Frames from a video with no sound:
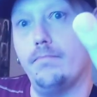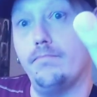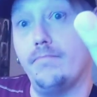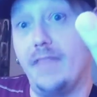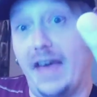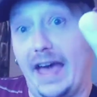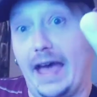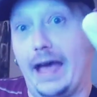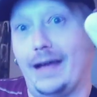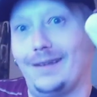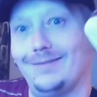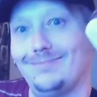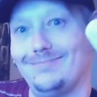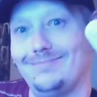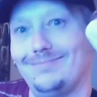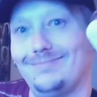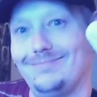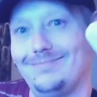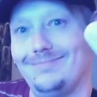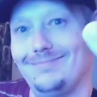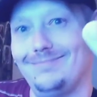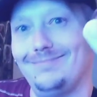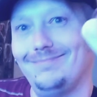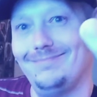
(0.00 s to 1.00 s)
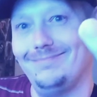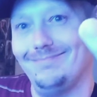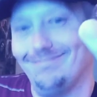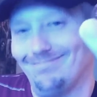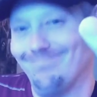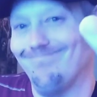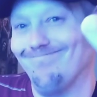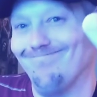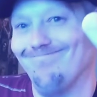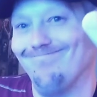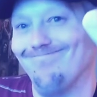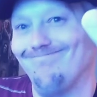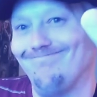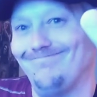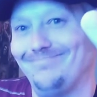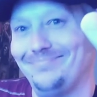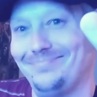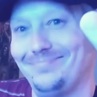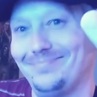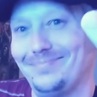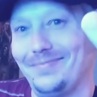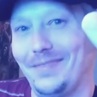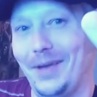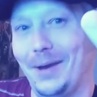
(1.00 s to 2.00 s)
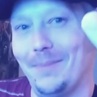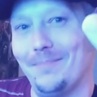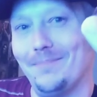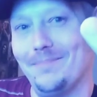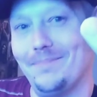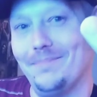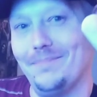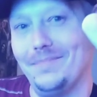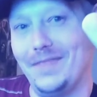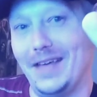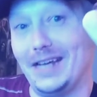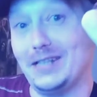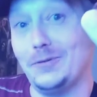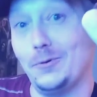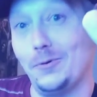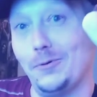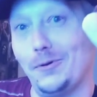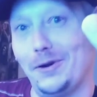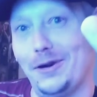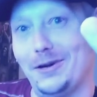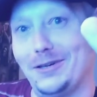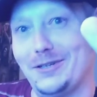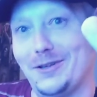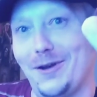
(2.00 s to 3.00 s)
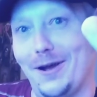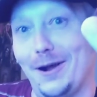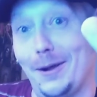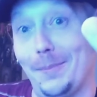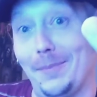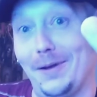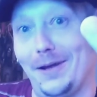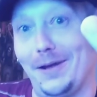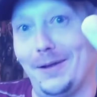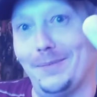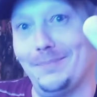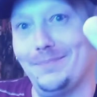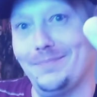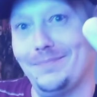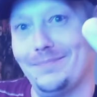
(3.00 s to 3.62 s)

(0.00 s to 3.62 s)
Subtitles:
That. Yep. That's what we're going to talk about.